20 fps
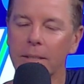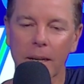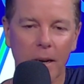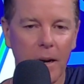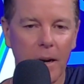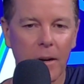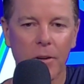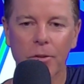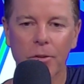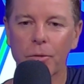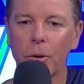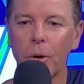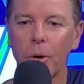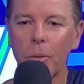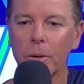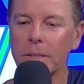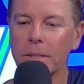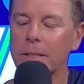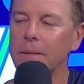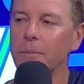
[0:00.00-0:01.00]
He goes, "I can't control
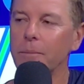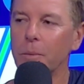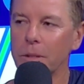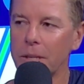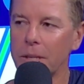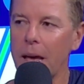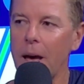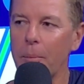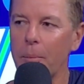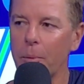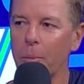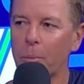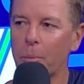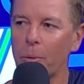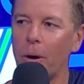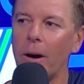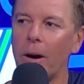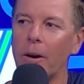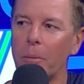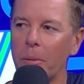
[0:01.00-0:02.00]
what's happened
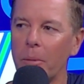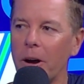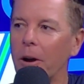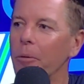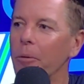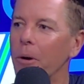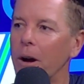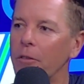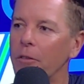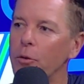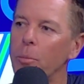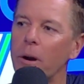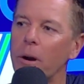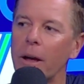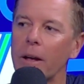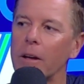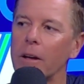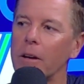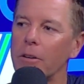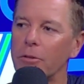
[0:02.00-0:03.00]
prior to my arrival, but
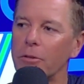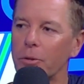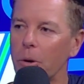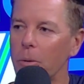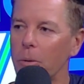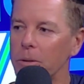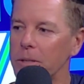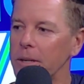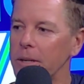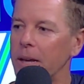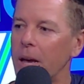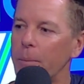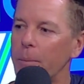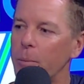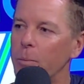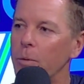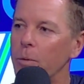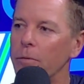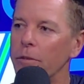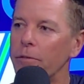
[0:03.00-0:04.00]
I can control what's going to
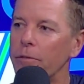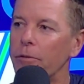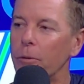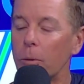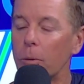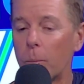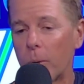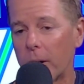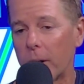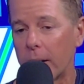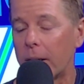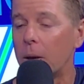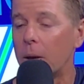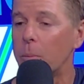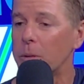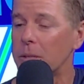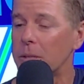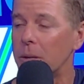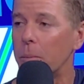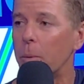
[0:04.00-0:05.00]
happen moving forward. And we're going to
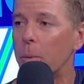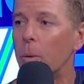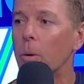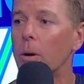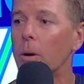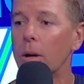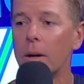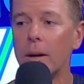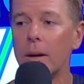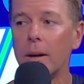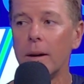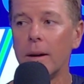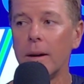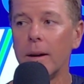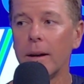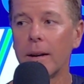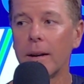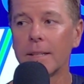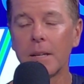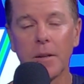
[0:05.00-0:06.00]
keep it simple."
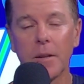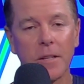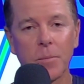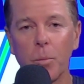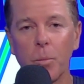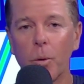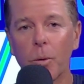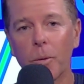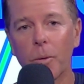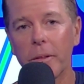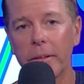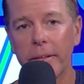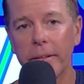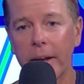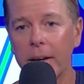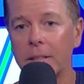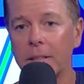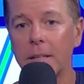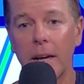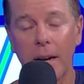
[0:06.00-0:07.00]
I said, "There's more to it than that."
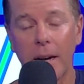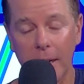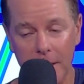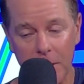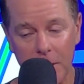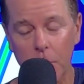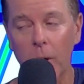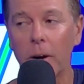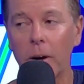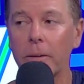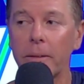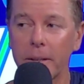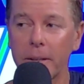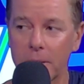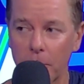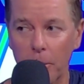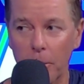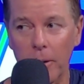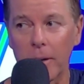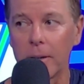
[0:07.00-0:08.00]
And he's like, "I swear,
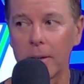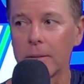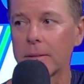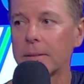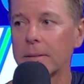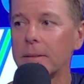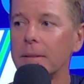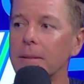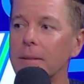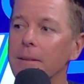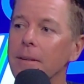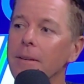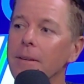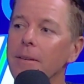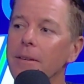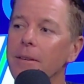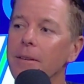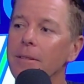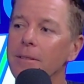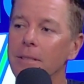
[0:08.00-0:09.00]
that's all it is."
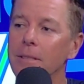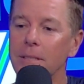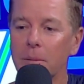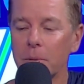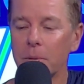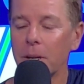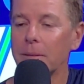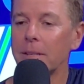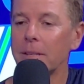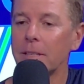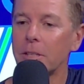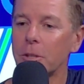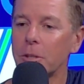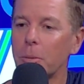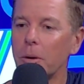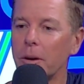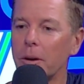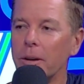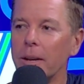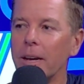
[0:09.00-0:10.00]
So sometimes that's
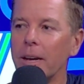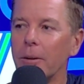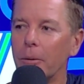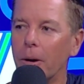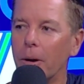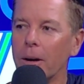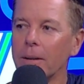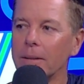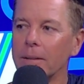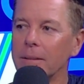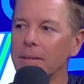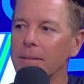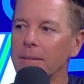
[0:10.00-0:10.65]
just what you need, right?